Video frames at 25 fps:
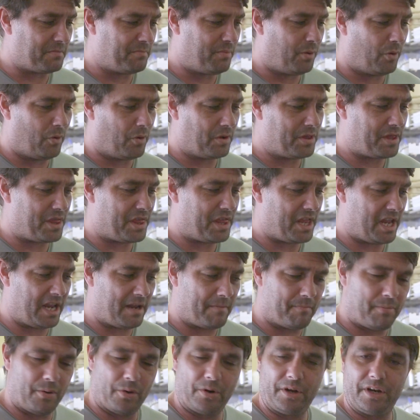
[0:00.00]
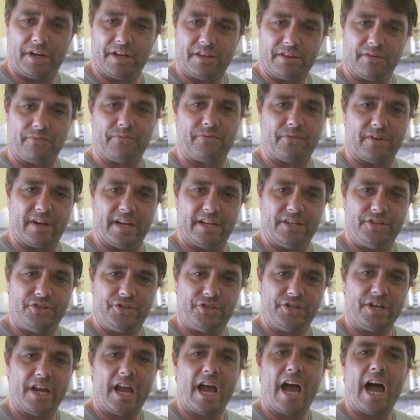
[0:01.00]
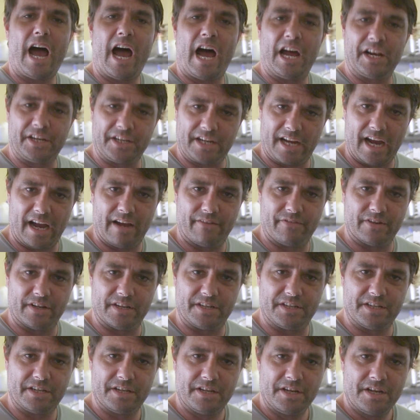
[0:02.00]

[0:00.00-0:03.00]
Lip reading: important thing, put it in the fridge uncovered.